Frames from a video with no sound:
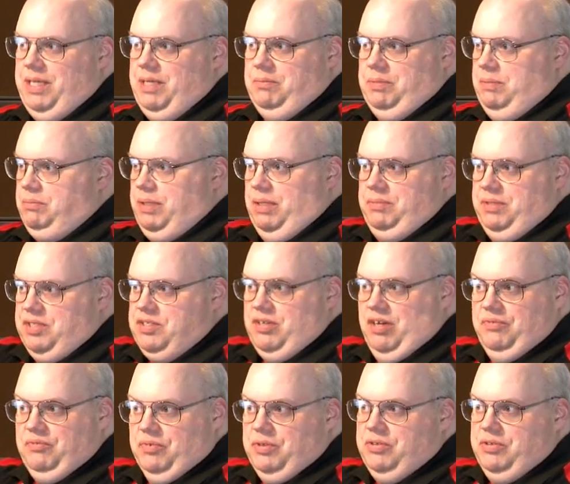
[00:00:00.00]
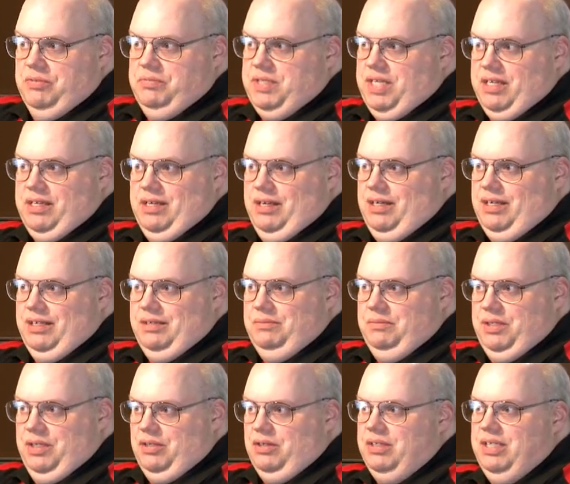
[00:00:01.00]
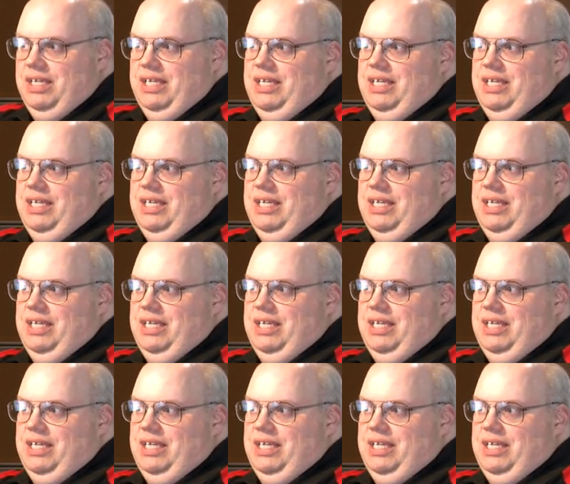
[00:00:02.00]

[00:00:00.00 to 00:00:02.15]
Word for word: at bitbybitsoftwaregroup.com, you know,